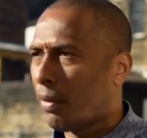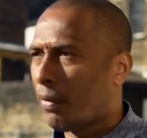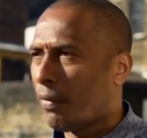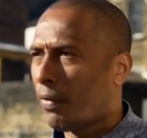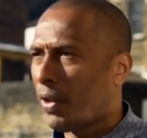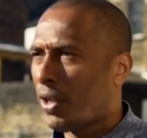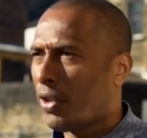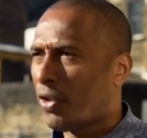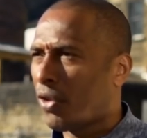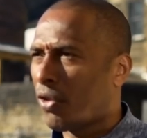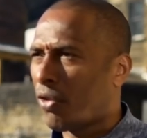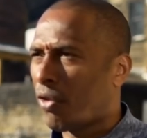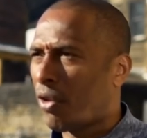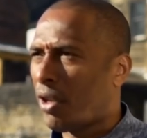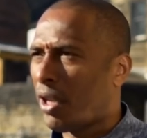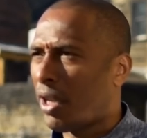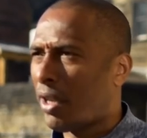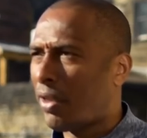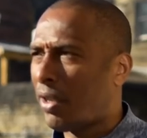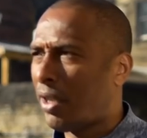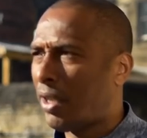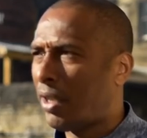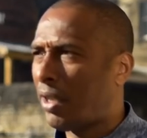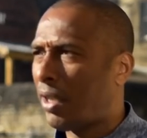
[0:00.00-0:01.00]
Venn Street.
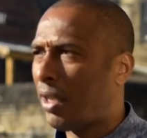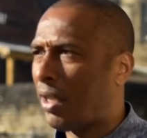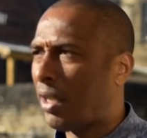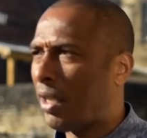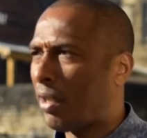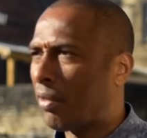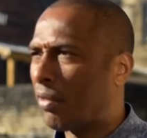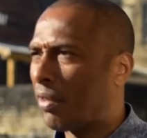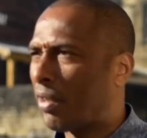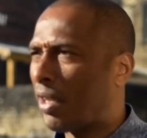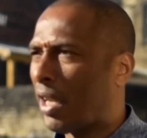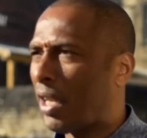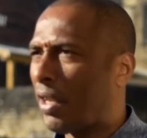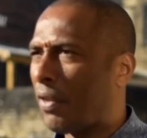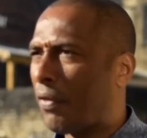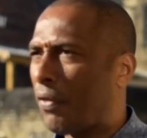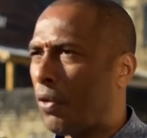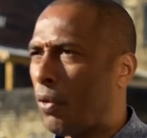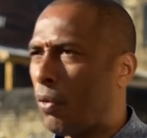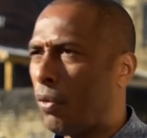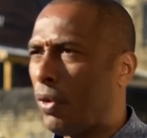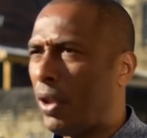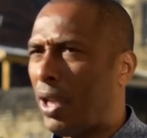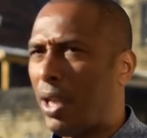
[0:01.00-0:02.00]
I think it has had a
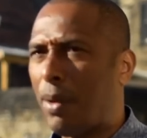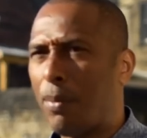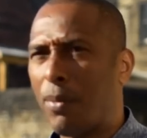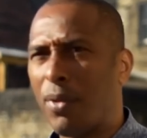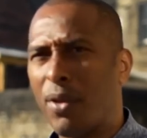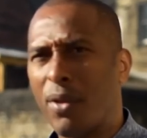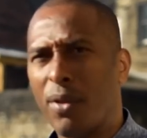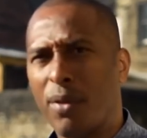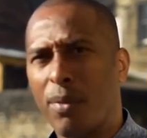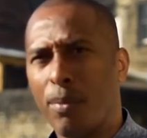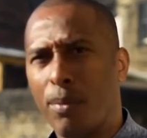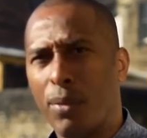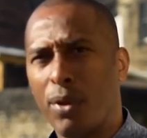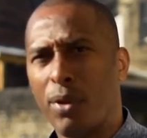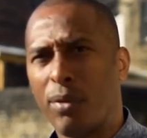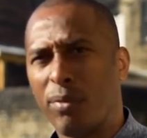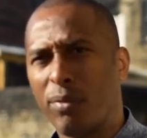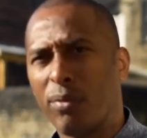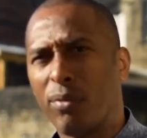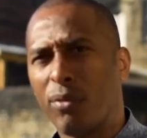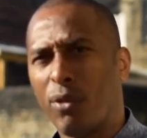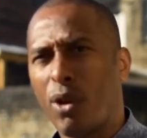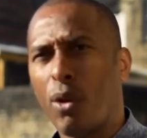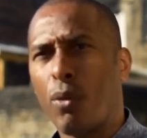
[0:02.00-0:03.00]
few names, but
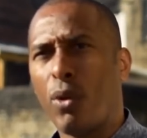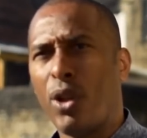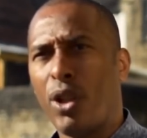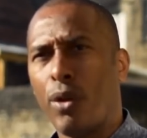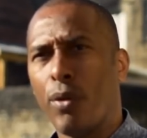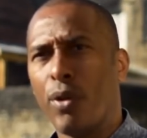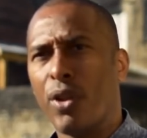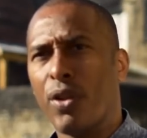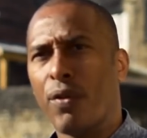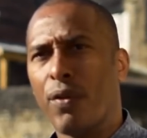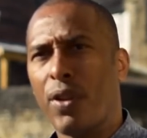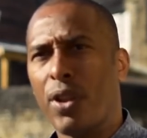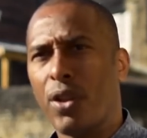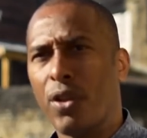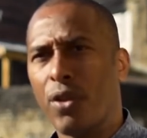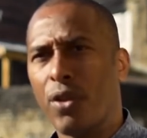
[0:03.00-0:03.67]
what we know as Venn